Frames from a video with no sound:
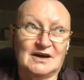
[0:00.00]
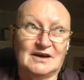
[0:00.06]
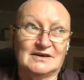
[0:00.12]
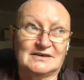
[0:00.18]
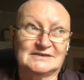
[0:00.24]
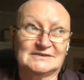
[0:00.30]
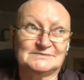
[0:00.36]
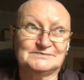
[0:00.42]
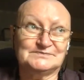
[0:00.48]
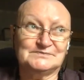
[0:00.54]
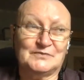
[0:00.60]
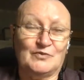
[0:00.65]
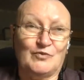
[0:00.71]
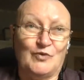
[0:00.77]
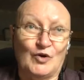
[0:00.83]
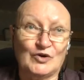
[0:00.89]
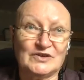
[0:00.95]

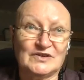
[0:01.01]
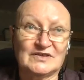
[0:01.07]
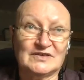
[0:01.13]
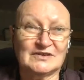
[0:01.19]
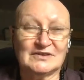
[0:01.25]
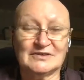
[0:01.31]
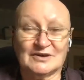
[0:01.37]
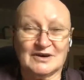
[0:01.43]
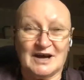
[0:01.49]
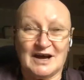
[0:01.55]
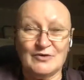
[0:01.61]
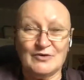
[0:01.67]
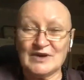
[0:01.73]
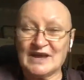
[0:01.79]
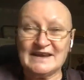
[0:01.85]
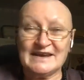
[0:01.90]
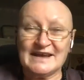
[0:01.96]
how
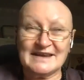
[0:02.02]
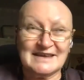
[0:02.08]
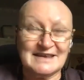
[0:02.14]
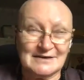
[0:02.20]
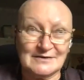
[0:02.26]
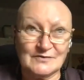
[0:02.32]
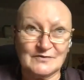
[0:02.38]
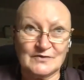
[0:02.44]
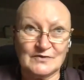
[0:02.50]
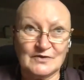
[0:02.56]
can I give